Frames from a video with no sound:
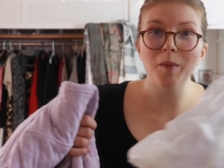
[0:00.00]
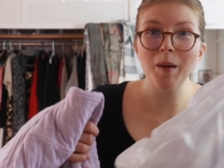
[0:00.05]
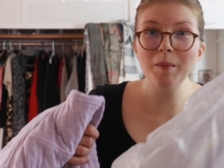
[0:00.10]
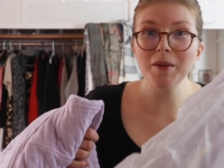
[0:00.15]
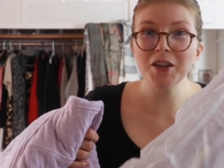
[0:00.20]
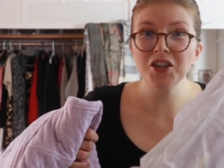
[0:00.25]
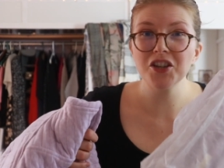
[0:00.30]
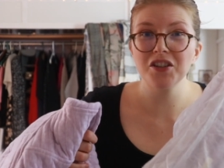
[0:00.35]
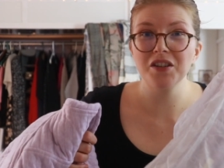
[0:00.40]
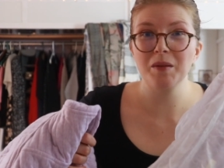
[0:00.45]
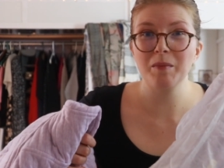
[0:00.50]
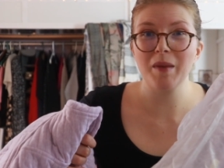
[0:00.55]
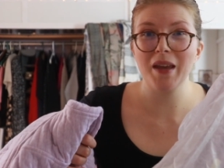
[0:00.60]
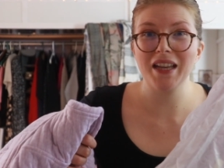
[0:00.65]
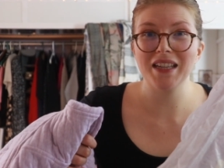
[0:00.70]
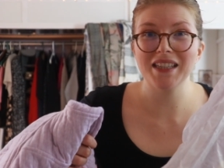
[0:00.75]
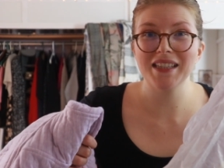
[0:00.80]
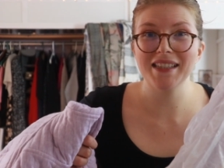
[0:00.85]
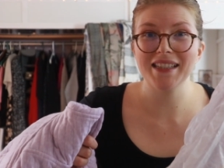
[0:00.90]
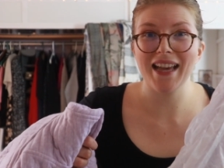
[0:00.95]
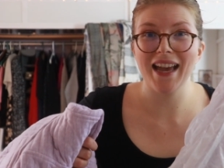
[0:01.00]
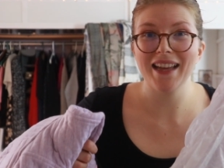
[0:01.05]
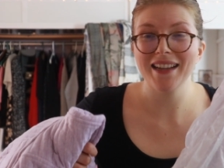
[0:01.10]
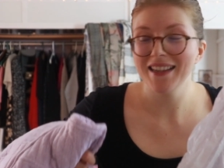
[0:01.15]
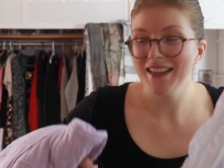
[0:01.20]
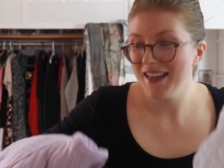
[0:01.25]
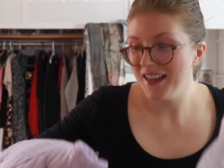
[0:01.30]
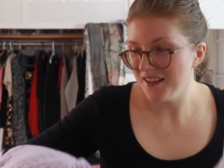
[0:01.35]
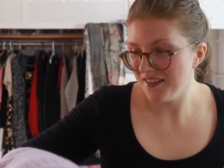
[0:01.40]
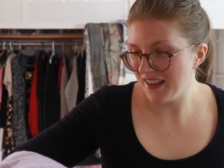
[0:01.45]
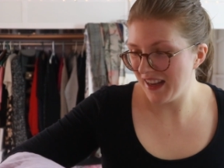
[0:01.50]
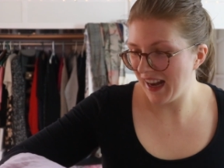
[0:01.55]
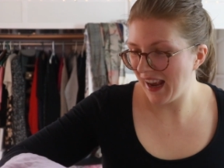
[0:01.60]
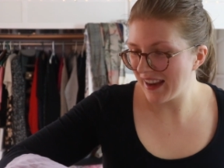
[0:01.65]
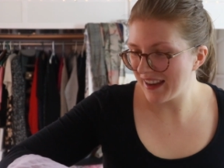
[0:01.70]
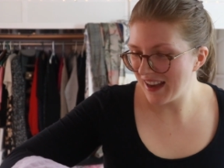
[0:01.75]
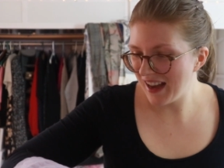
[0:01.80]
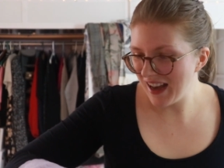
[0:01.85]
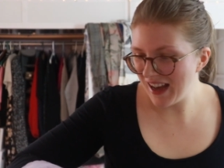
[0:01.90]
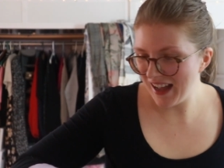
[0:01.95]
My Michelin Man set that
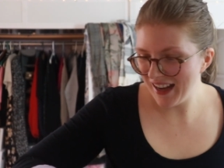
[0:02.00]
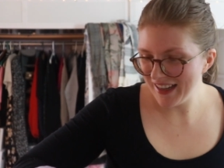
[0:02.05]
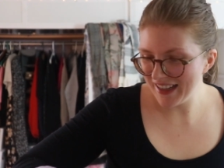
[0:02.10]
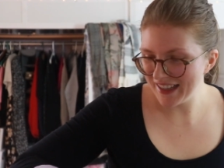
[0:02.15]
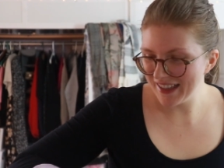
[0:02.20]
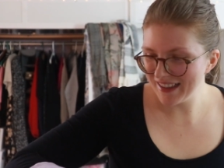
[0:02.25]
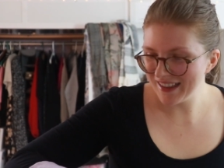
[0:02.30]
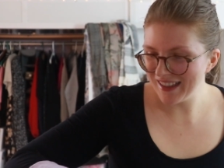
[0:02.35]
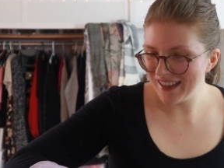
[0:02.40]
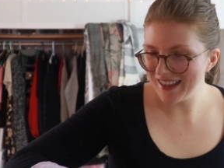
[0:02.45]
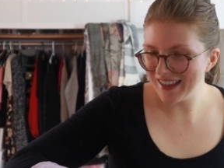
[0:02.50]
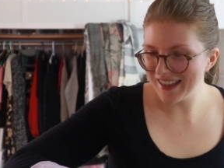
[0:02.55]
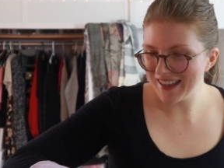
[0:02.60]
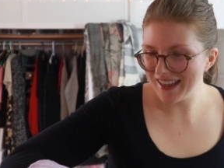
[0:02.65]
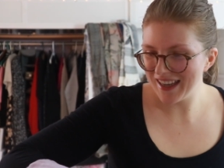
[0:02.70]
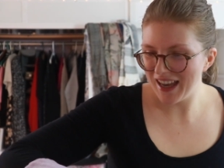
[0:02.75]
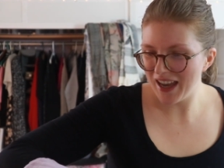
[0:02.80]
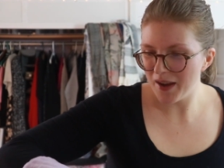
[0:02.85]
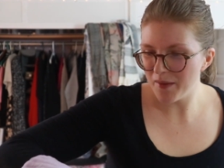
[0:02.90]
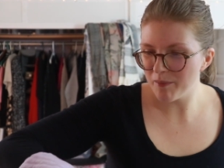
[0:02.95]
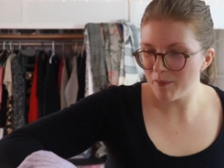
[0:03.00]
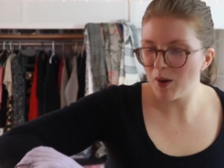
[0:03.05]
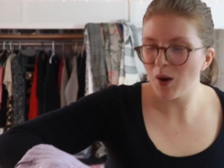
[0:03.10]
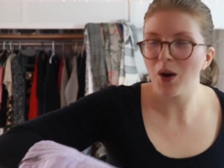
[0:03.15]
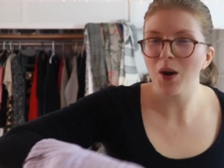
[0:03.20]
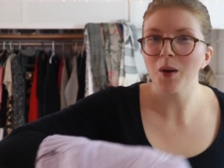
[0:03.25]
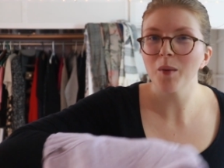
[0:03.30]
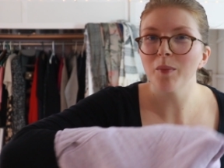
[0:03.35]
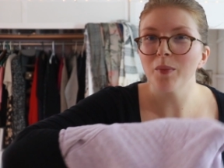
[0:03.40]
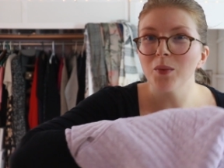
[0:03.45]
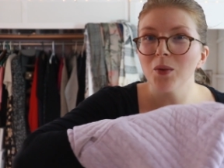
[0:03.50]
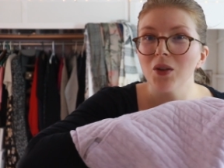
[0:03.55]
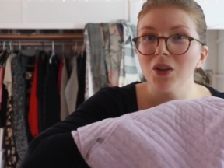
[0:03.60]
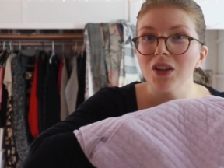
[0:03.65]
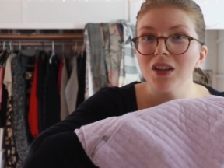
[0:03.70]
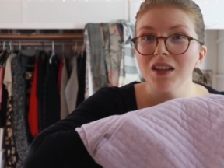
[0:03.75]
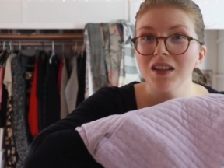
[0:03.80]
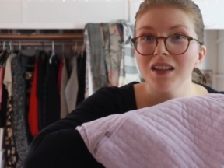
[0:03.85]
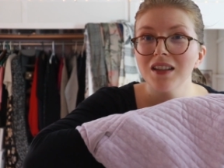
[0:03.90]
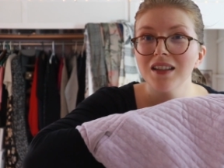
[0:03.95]
I got in like a
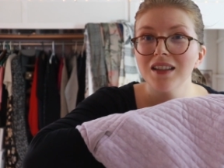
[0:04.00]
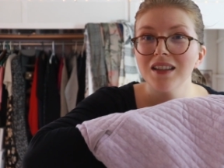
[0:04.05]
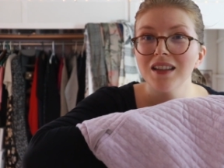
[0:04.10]
purple,